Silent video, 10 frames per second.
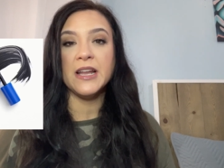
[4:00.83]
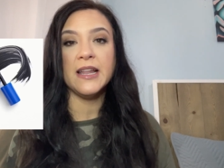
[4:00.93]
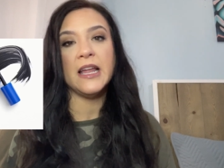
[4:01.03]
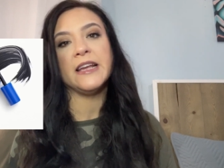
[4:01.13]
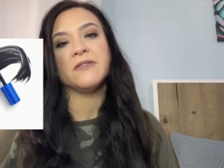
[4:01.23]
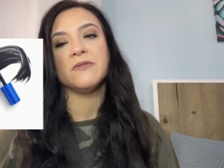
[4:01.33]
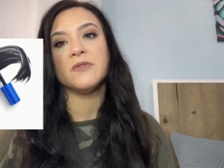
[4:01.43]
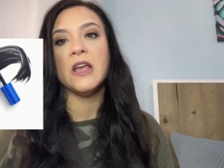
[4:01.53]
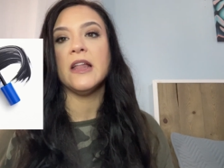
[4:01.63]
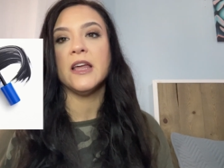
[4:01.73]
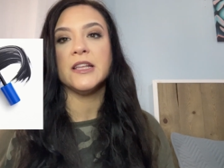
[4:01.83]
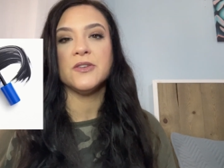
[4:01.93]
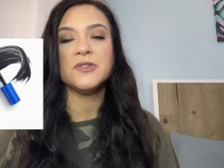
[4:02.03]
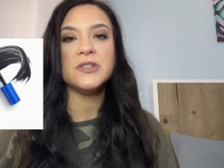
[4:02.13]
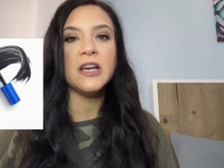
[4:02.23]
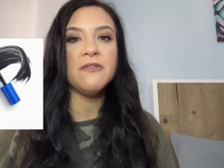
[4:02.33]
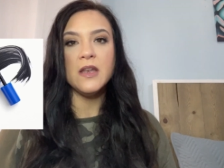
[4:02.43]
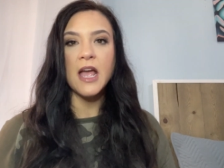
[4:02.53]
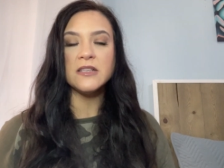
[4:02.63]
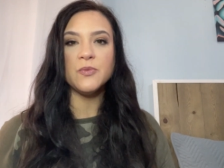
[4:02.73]
I like, I like their stuff.
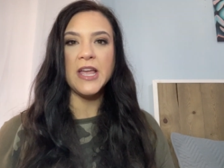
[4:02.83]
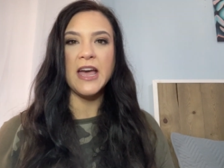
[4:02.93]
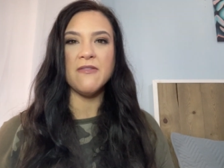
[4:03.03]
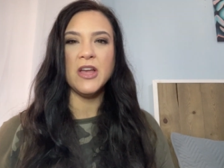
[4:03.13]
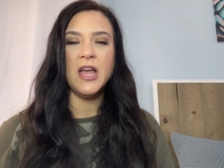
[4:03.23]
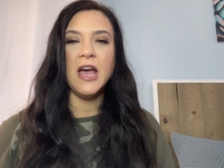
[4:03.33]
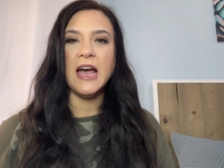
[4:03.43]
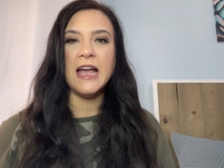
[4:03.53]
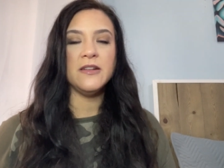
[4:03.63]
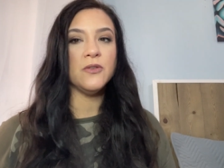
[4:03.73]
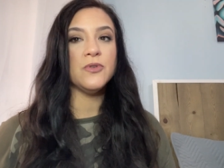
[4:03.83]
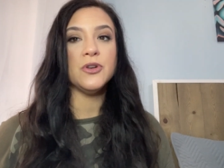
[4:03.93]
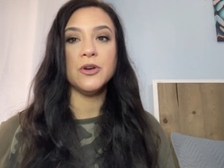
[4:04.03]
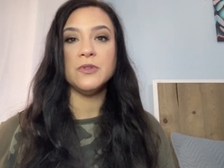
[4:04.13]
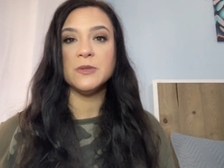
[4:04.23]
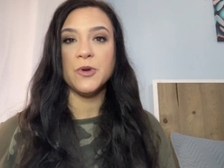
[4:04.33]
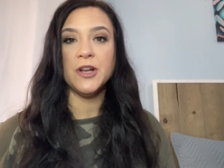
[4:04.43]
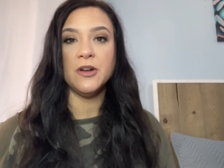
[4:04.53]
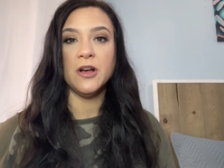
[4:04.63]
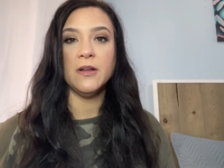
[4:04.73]
Next we have, I don't know this brand
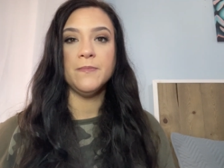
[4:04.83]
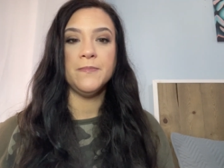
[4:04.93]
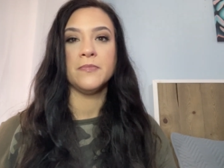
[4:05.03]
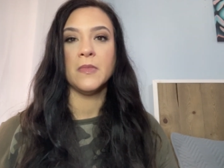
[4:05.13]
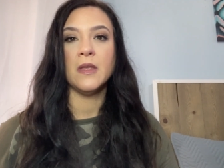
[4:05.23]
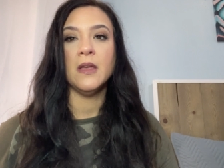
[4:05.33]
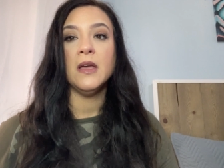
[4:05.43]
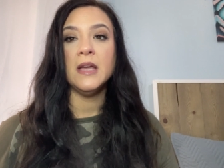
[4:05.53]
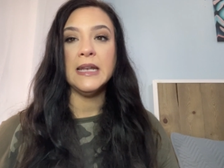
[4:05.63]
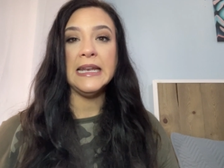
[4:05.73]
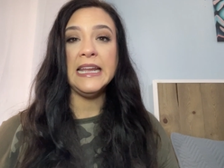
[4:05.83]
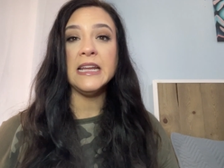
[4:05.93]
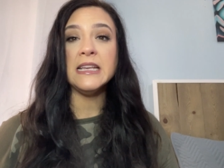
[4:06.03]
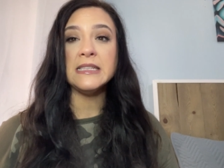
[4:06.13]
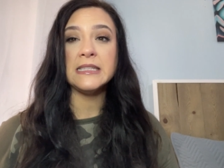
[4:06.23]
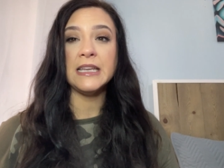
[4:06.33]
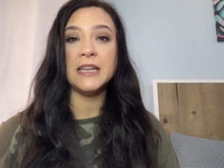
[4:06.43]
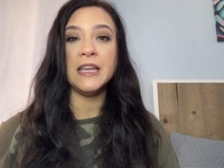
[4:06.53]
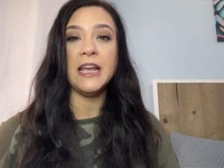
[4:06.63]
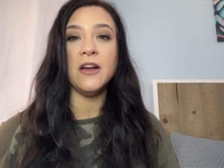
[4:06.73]
at all. Nina
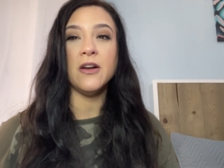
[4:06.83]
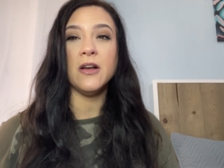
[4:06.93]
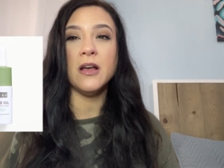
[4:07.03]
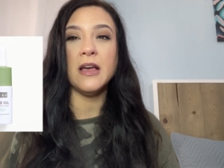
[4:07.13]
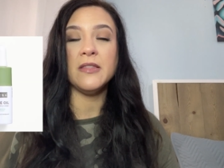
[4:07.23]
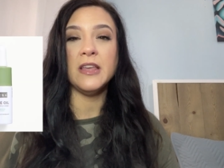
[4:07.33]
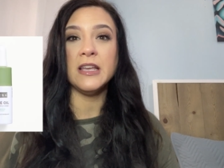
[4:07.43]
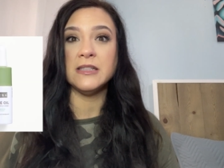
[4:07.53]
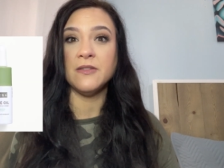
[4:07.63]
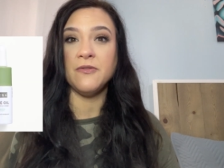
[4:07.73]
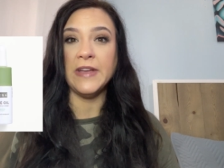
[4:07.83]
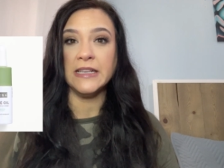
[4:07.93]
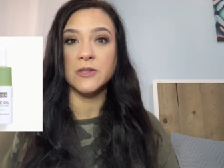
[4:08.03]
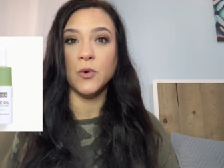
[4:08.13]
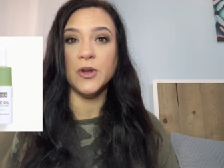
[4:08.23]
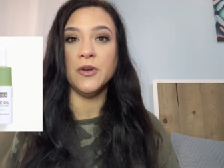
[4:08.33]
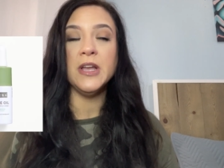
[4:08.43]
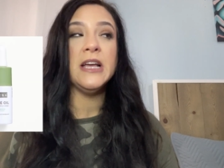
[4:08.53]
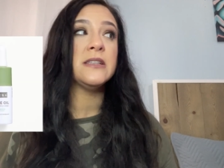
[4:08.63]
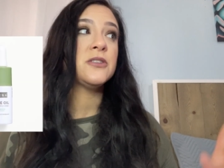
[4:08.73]
Skincare, I think it's a face oil.
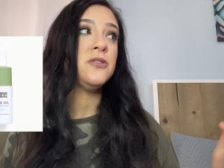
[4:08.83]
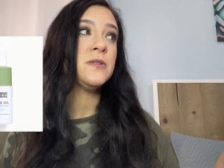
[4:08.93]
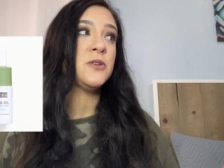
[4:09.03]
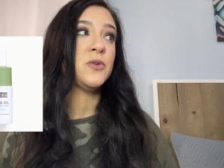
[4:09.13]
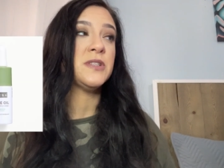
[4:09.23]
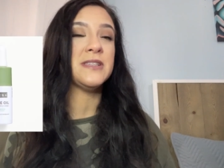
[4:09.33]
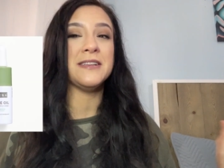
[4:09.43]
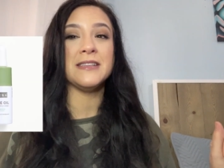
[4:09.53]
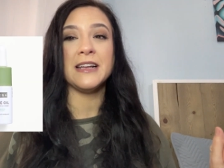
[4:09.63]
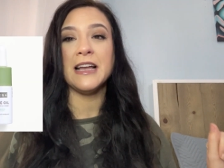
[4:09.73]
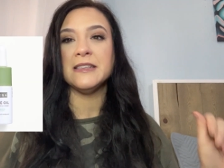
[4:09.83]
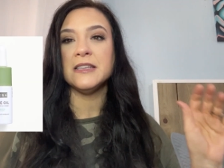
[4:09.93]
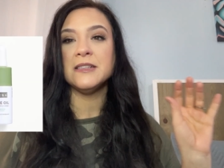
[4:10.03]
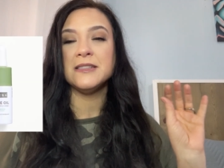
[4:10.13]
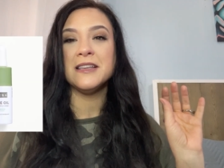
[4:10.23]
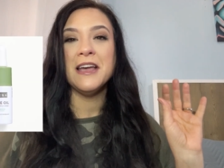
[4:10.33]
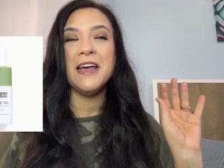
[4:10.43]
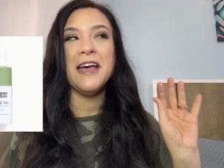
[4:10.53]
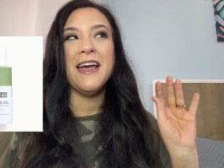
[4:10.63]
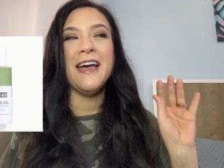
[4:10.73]
Excuse the noises outside, guys. It's,
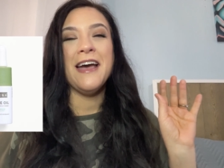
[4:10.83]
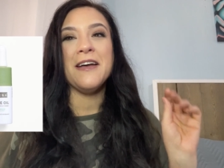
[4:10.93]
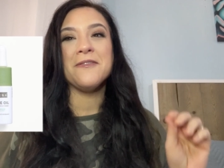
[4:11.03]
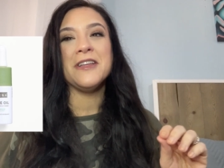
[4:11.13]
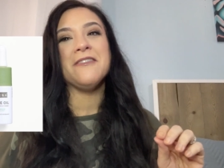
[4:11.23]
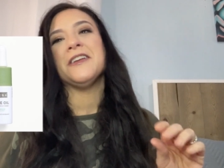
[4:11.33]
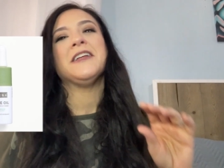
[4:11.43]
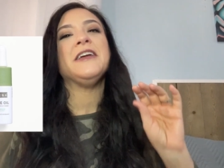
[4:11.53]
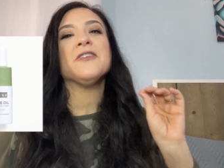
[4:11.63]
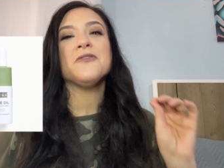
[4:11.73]
I'm loving it here.